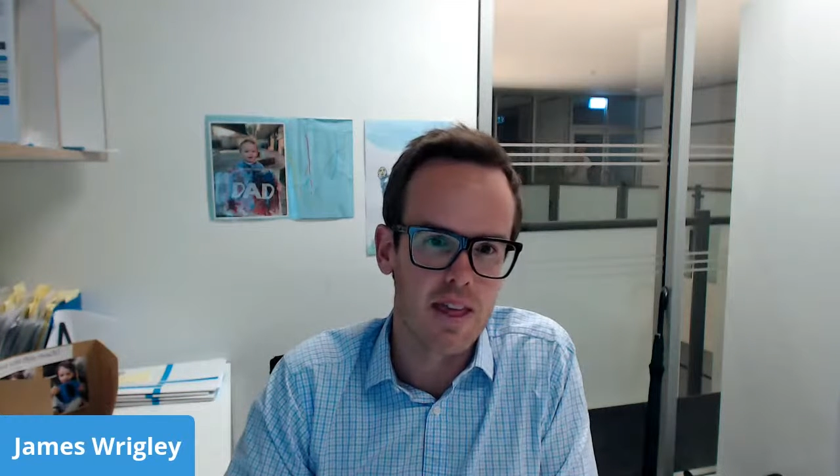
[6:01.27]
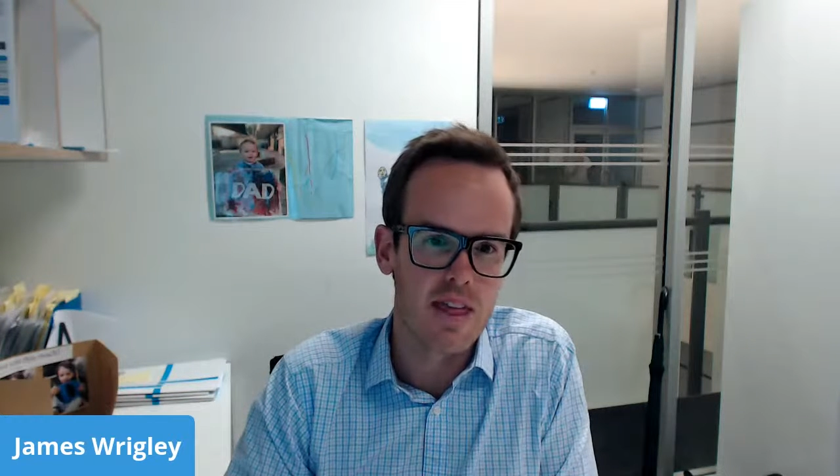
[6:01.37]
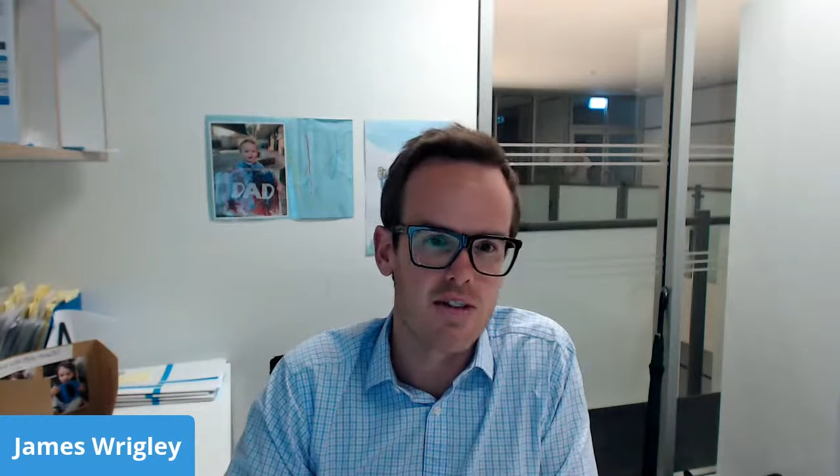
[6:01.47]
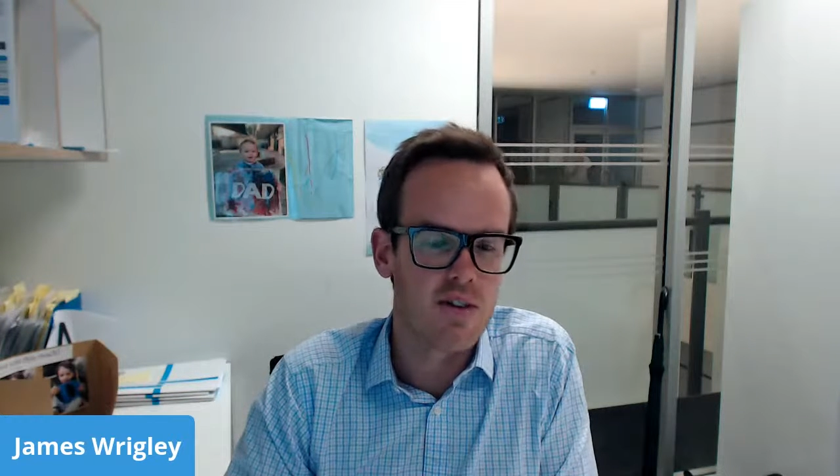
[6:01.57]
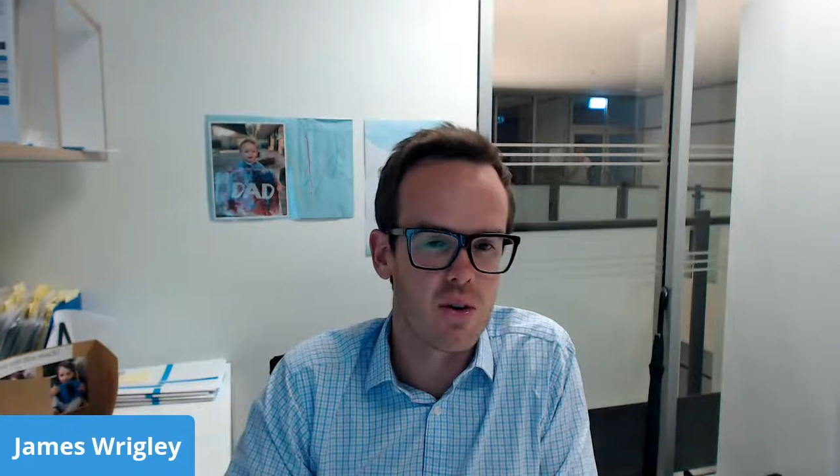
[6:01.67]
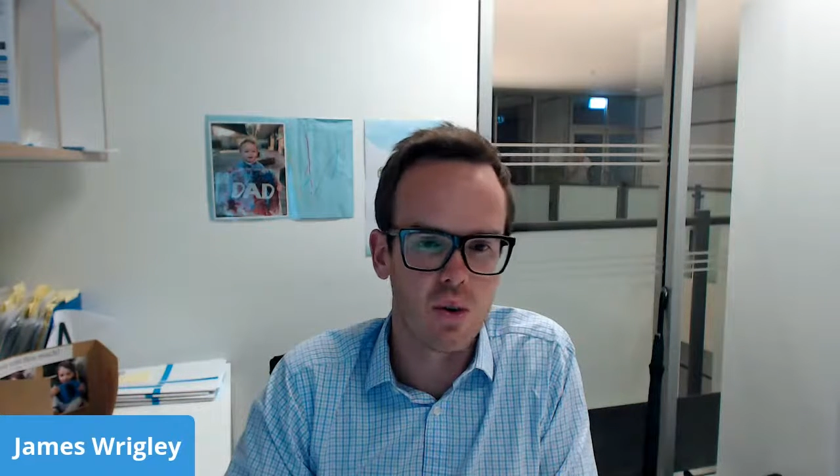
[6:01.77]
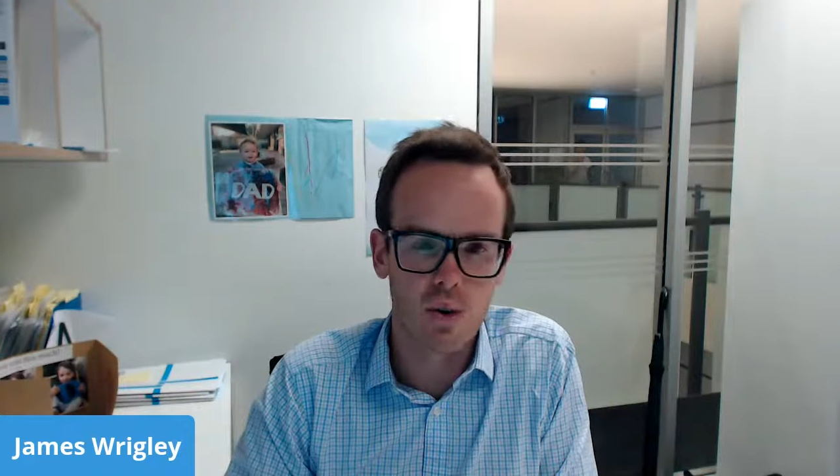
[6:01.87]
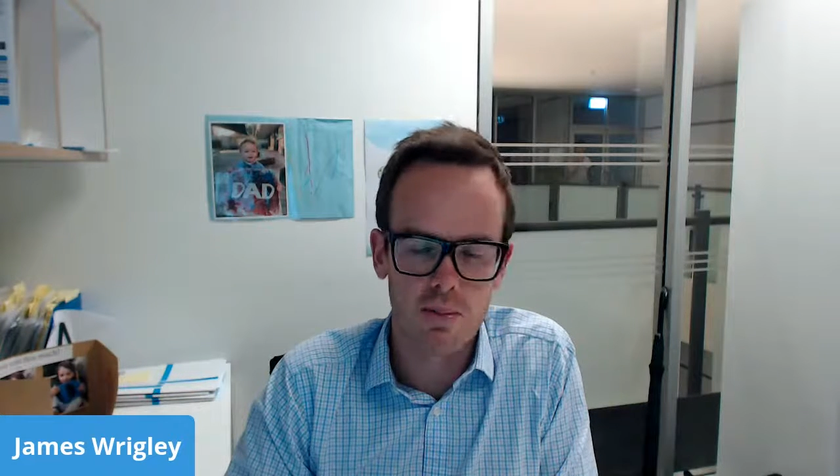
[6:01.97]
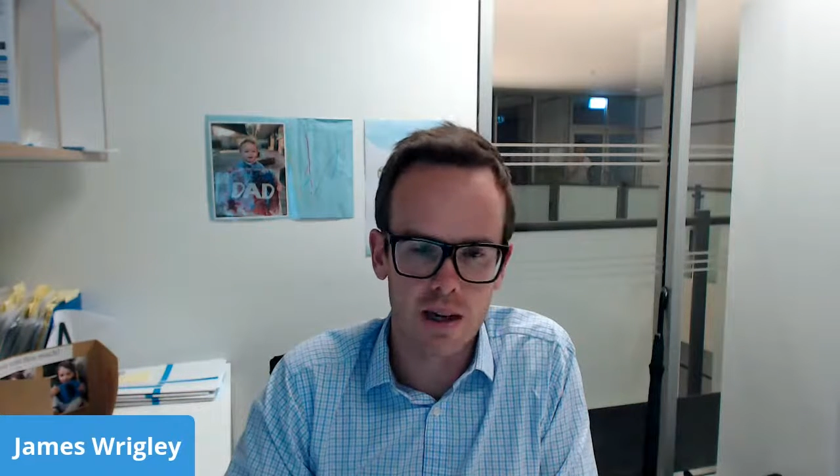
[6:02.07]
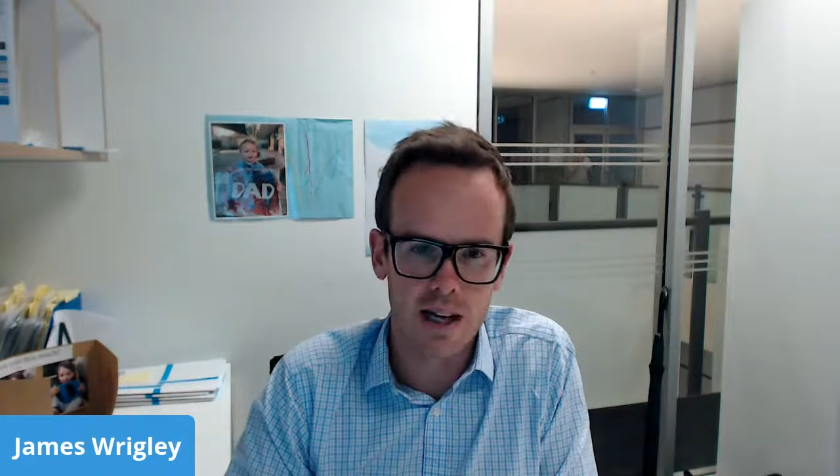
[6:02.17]
They've
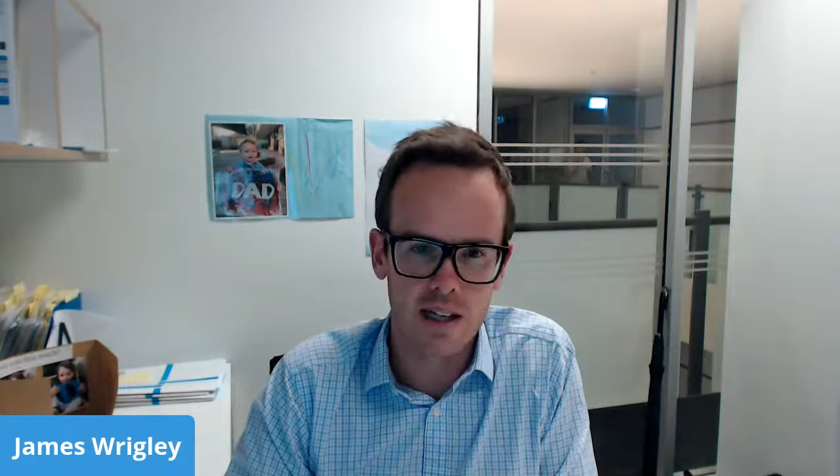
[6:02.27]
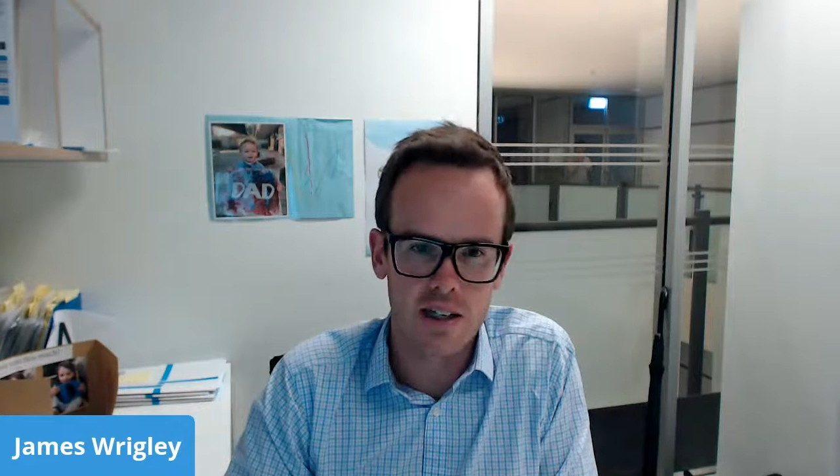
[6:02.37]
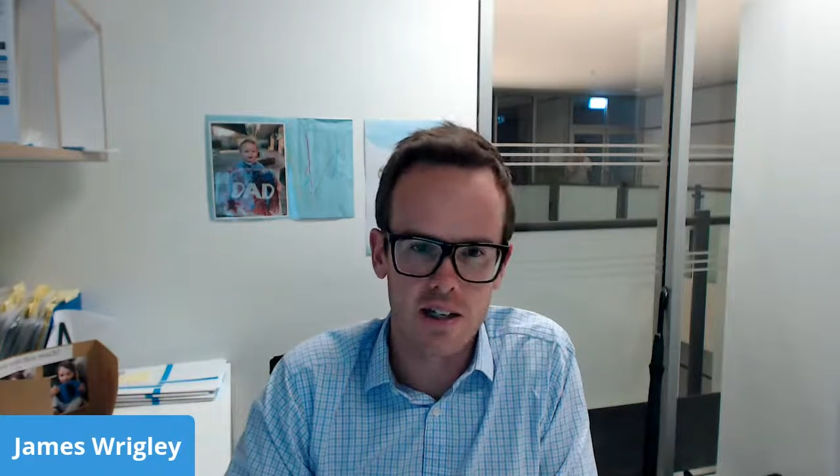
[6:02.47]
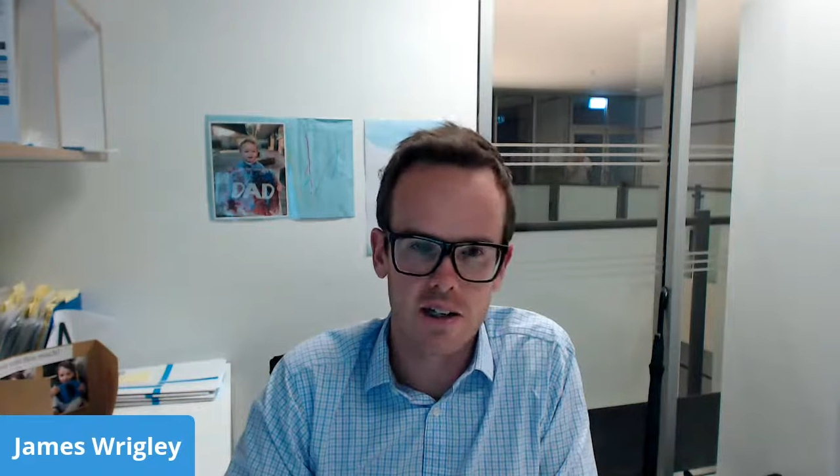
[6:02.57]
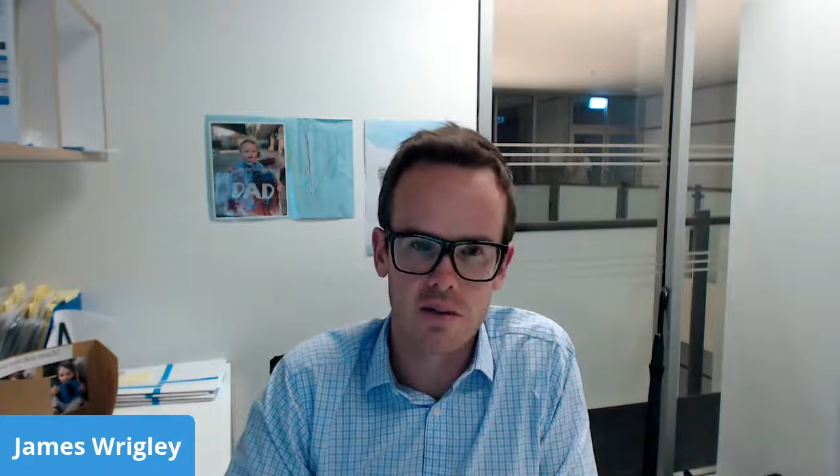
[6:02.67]
all been,